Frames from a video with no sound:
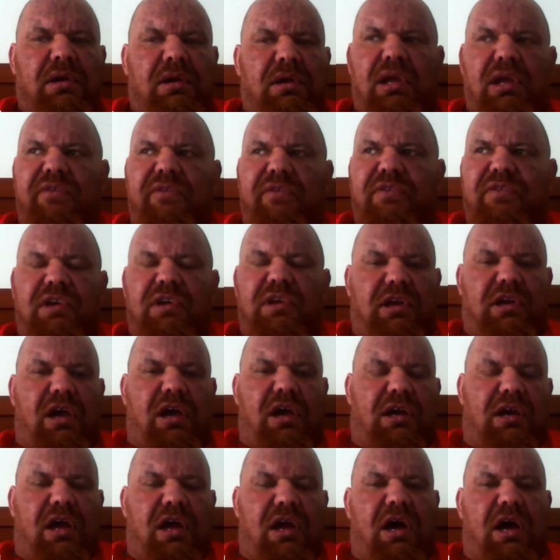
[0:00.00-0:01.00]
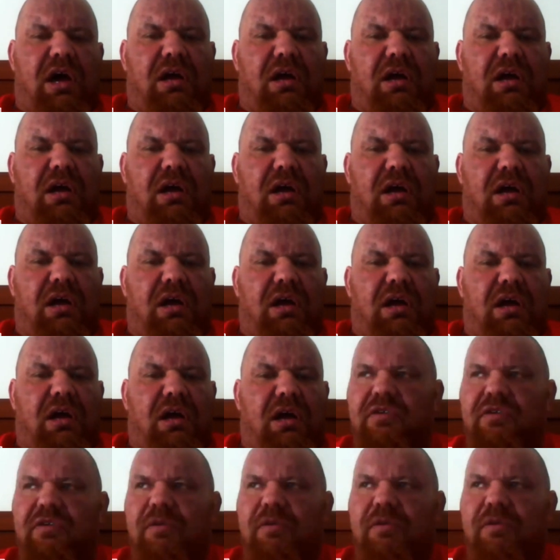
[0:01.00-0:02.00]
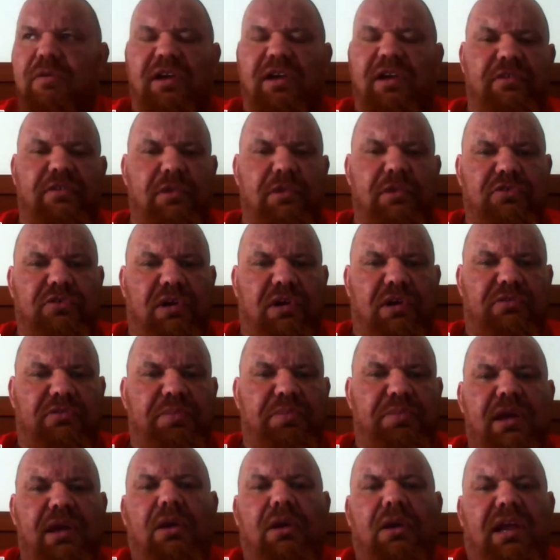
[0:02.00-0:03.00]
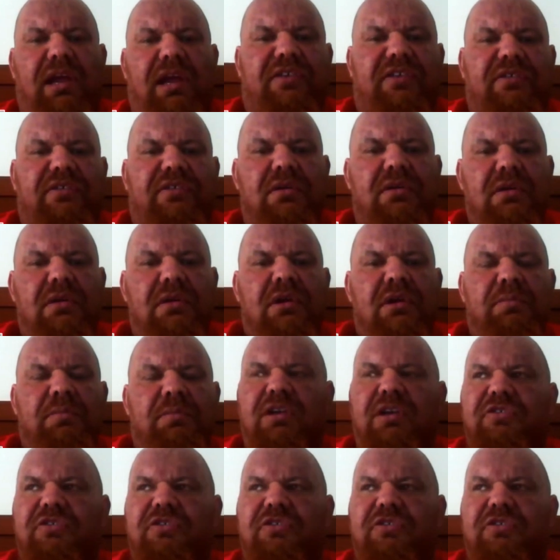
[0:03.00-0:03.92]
if you can't get a harbour back there and you've got massive mood swings? Be honest,